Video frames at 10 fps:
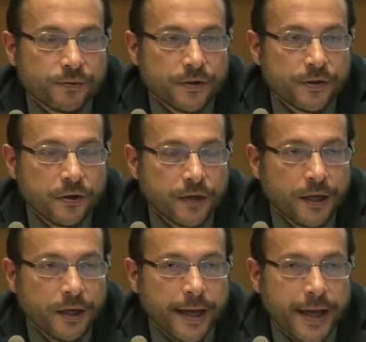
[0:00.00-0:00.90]
was
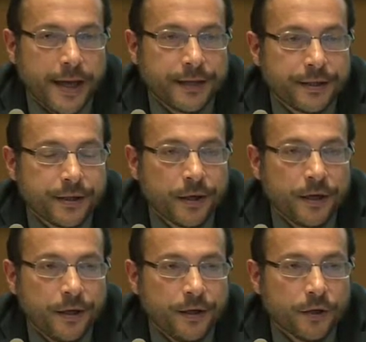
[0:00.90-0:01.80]
looking at,
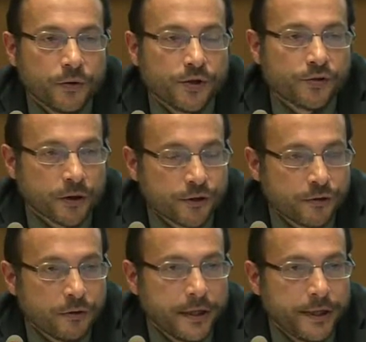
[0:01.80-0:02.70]

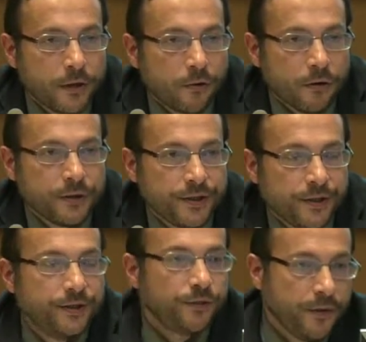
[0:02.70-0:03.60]
structural
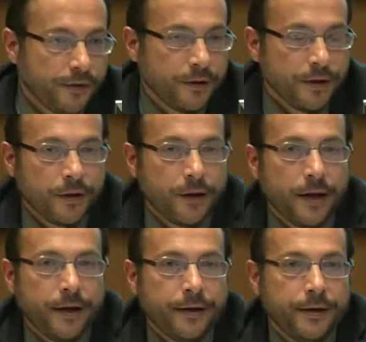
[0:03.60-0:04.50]
inequalities within
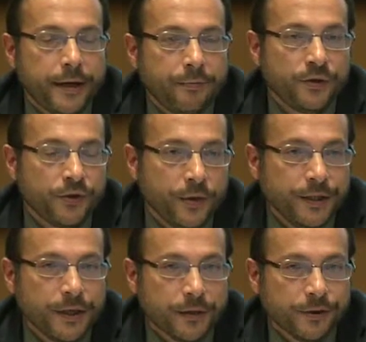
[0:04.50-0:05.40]
and
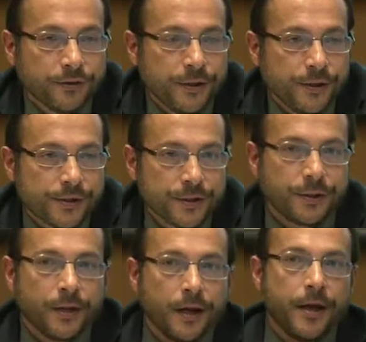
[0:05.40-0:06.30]
between countries, and